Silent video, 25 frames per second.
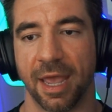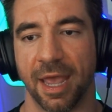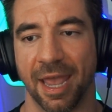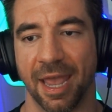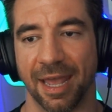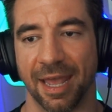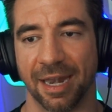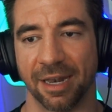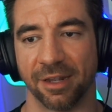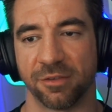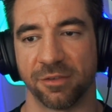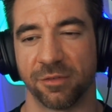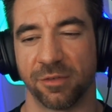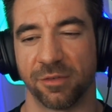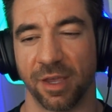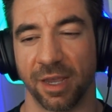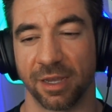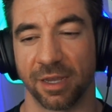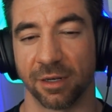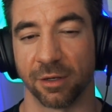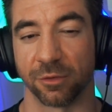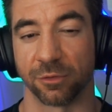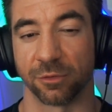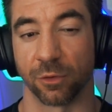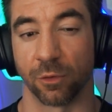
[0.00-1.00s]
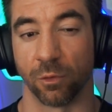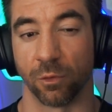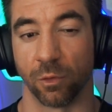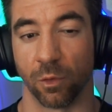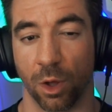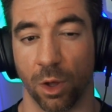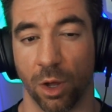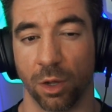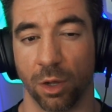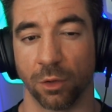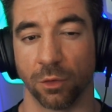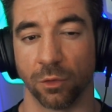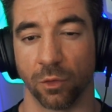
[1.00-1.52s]
and it's taken us a
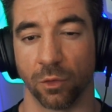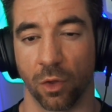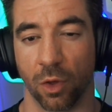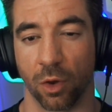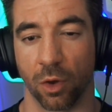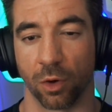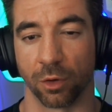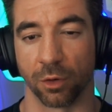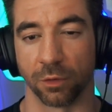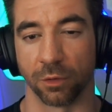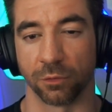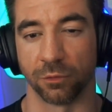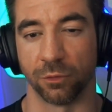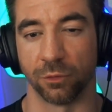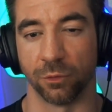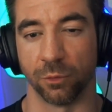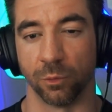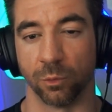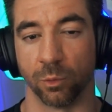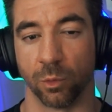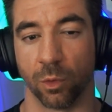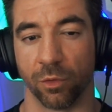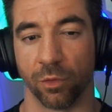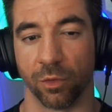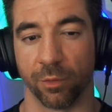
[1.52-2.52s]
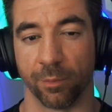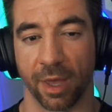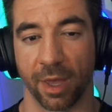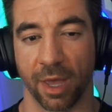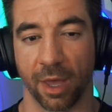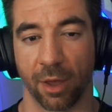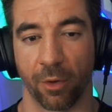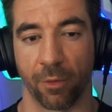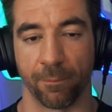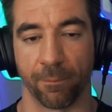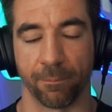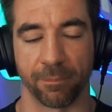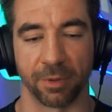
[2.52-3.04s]
lot longer to roll them
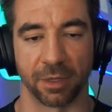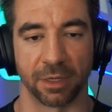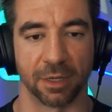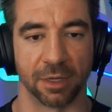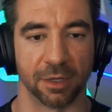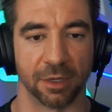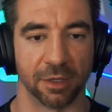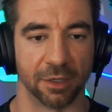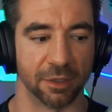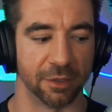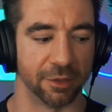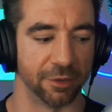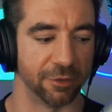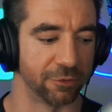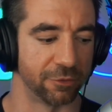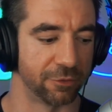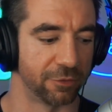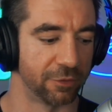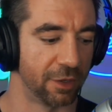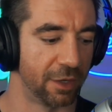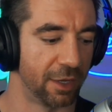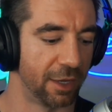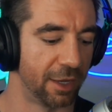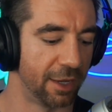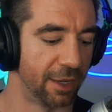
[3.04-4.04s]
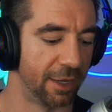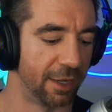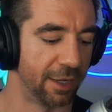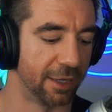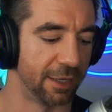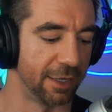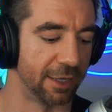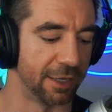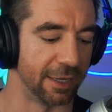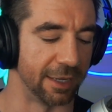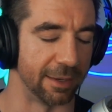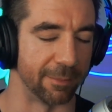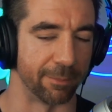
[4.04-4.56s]
out because
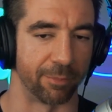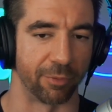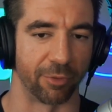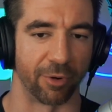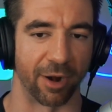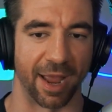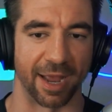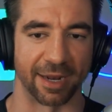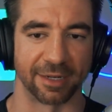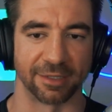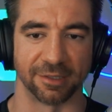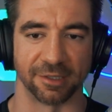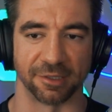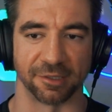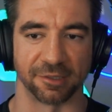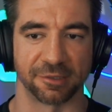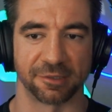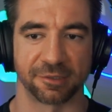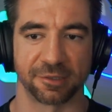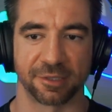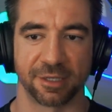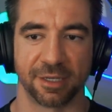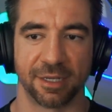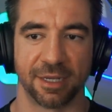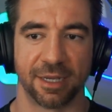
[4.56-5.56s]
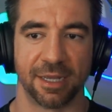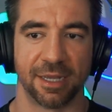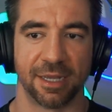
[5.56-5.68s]
in practice,